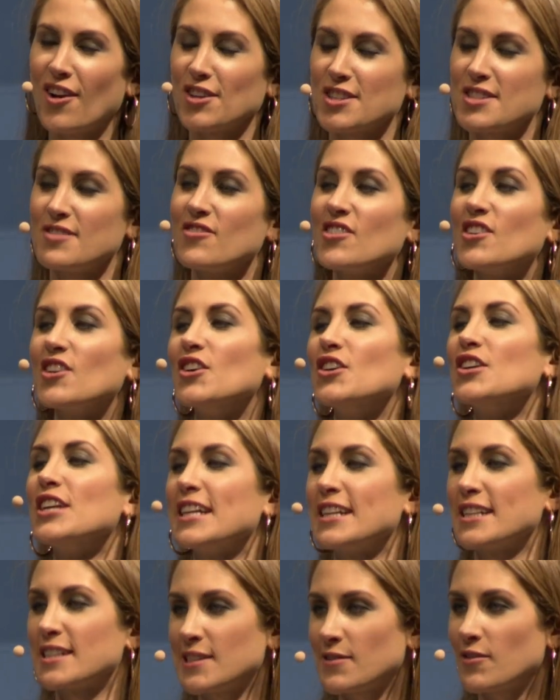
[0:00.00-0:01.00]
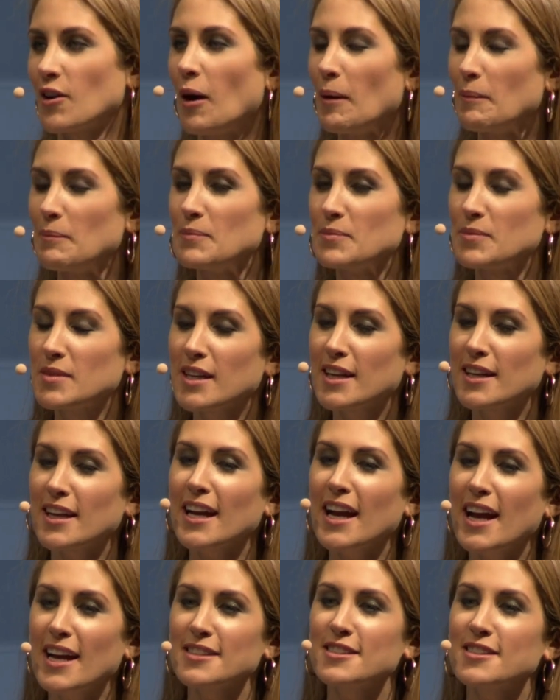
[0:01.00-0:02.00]
lots of learnings from. Can I
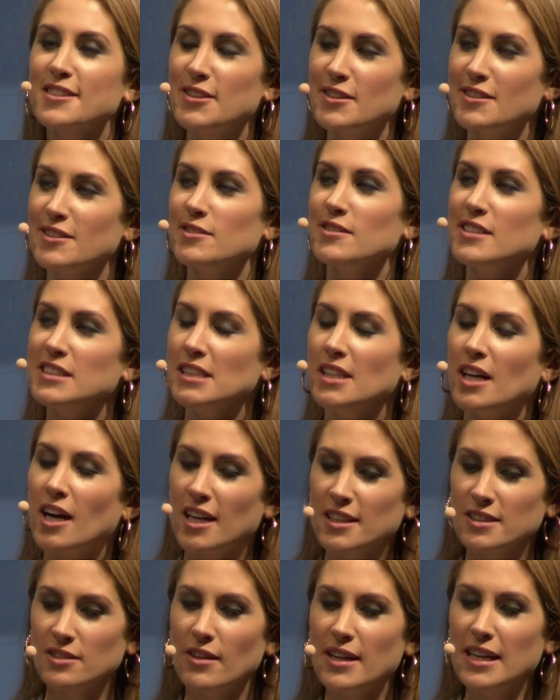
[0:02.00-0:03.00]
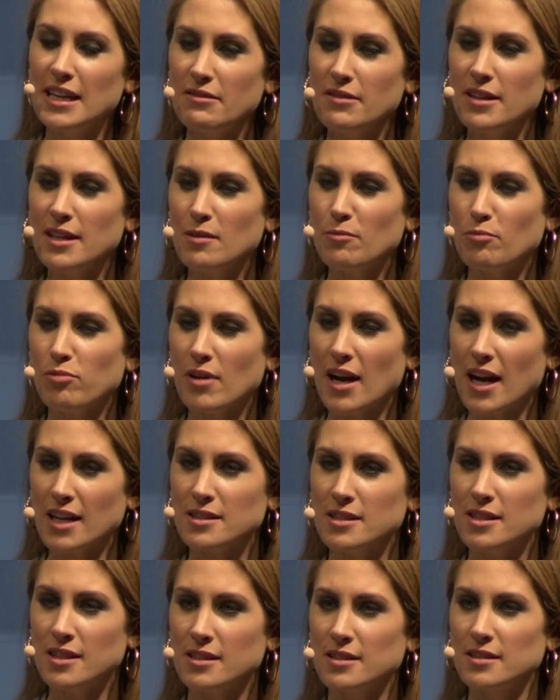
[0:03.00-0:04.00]
ask you, are there any real
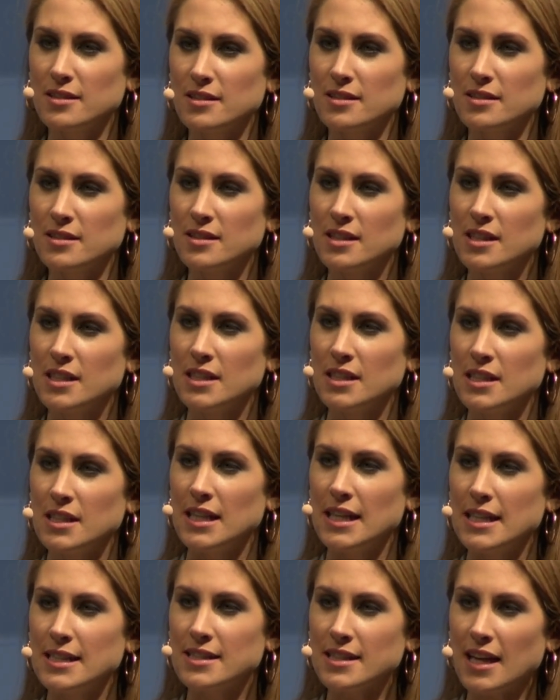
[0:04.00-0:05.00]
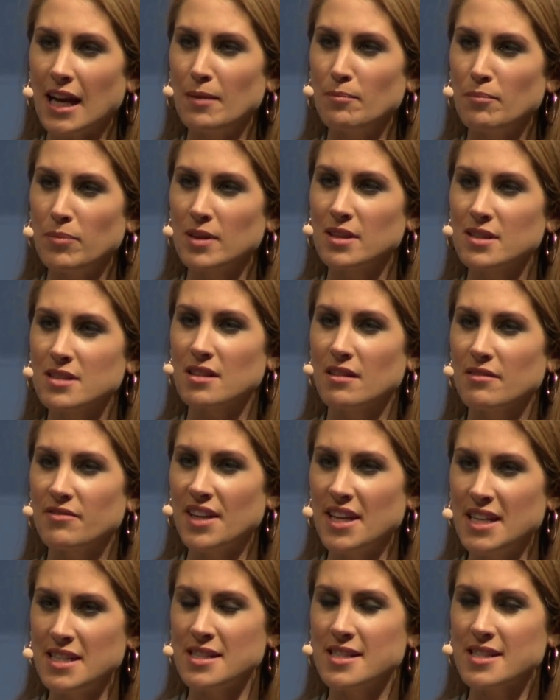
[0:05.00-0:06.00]
practical examples of
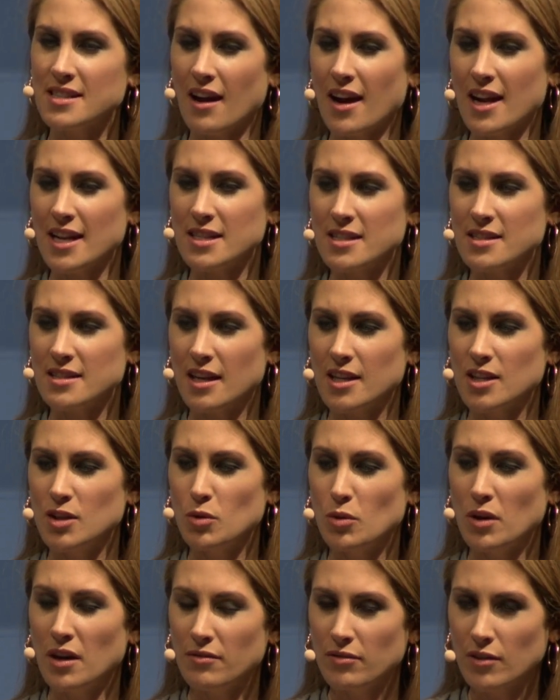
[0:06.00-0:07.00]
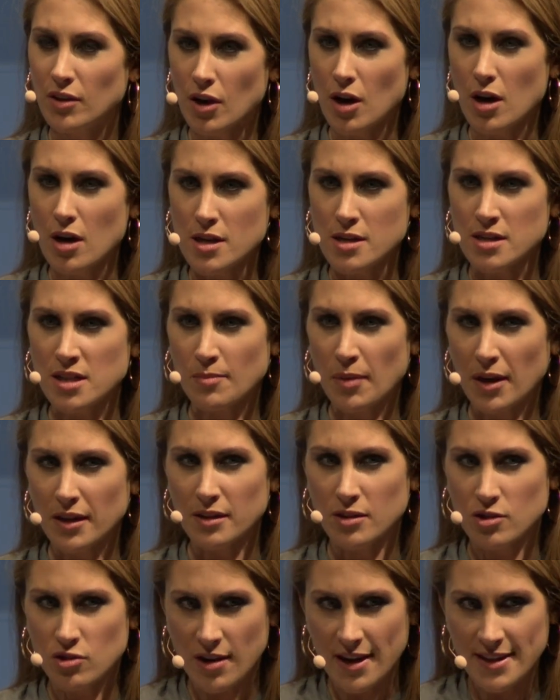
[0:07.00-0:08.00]
insights that you have learned about
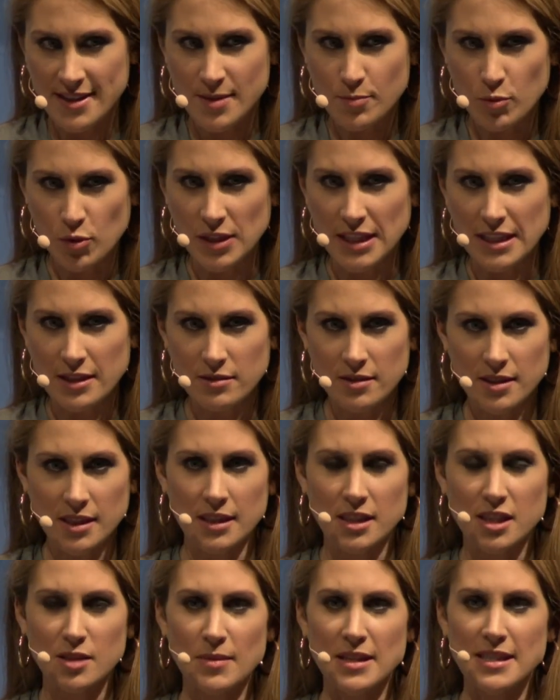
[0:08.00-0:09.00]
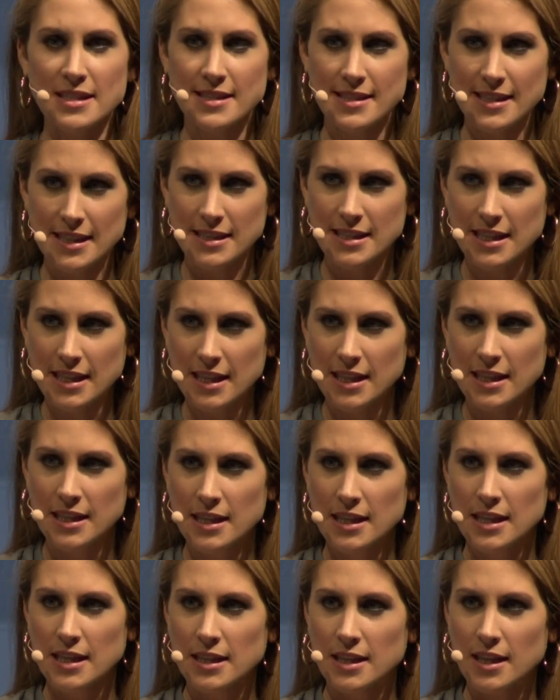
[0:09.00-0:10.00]
a transport ecosystem in a city
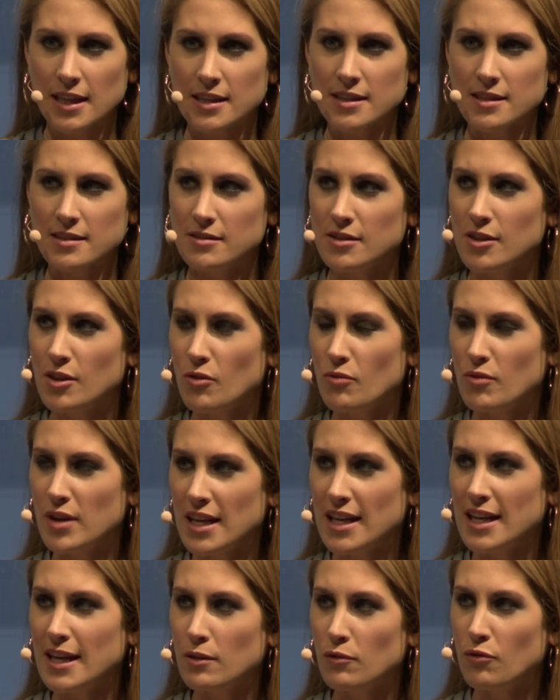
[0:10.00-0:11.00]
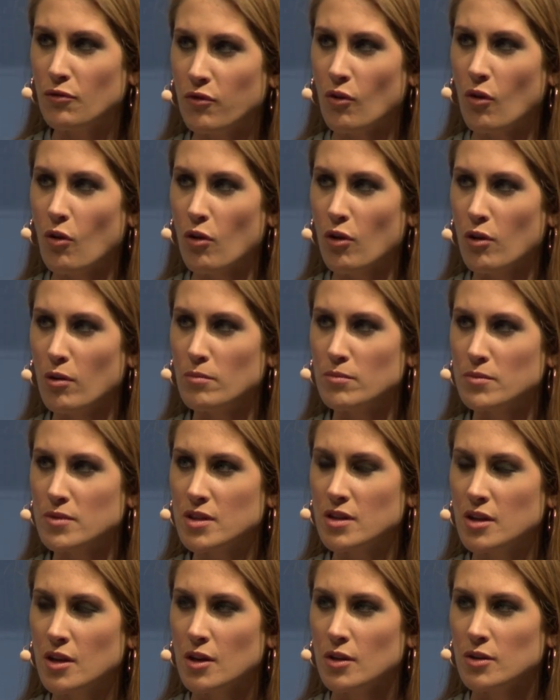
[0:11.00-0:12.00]
that has, you know, really
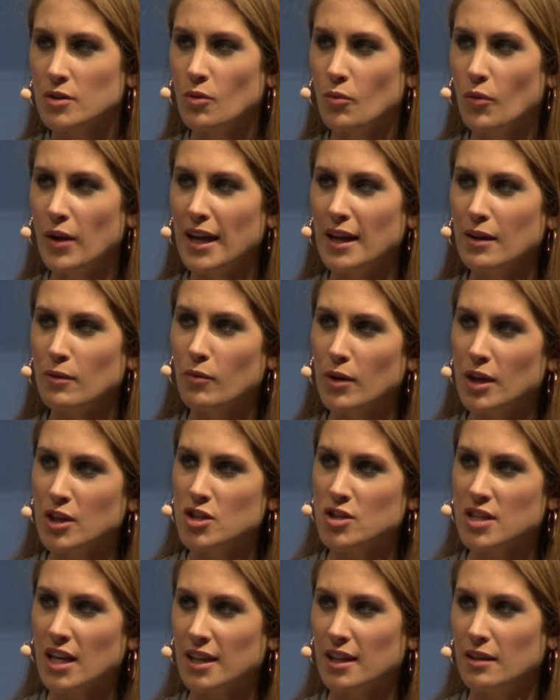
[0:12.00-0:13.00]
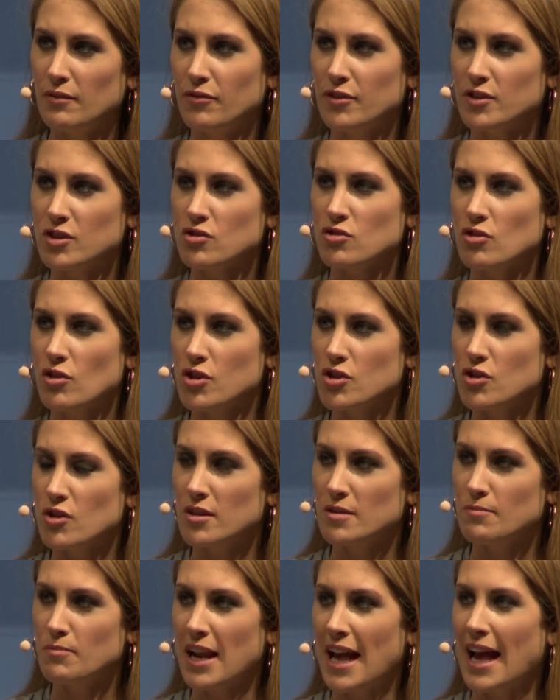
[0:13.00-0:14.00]
informed the way in which that infrastructure
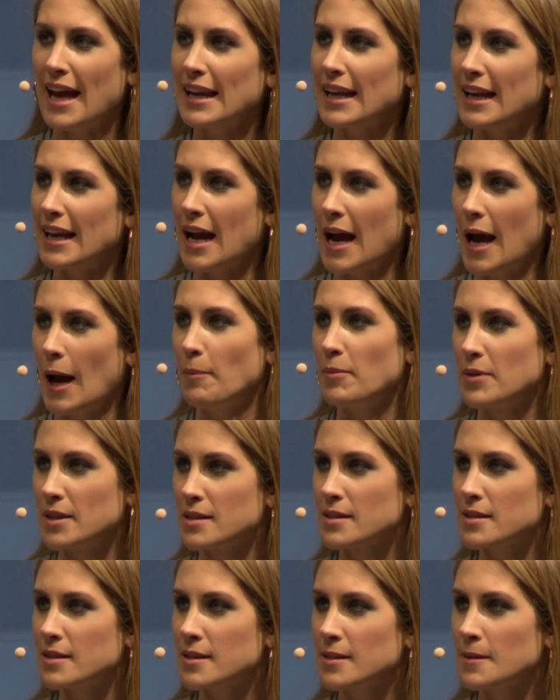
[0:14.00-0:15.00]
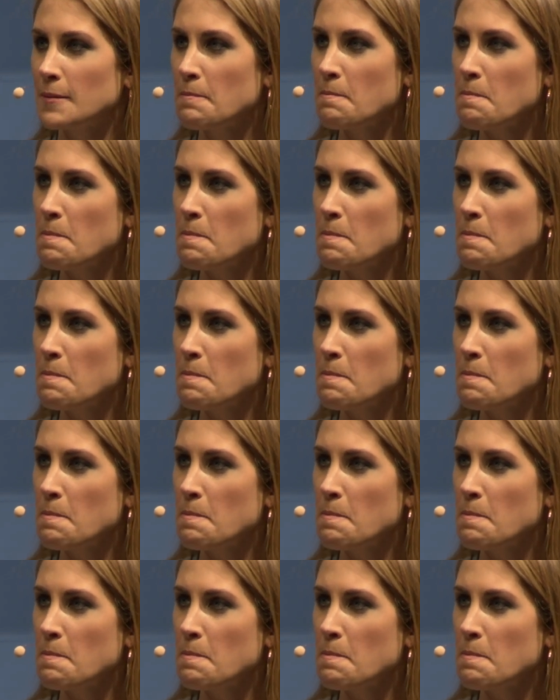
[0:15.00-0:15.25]
and planning happens?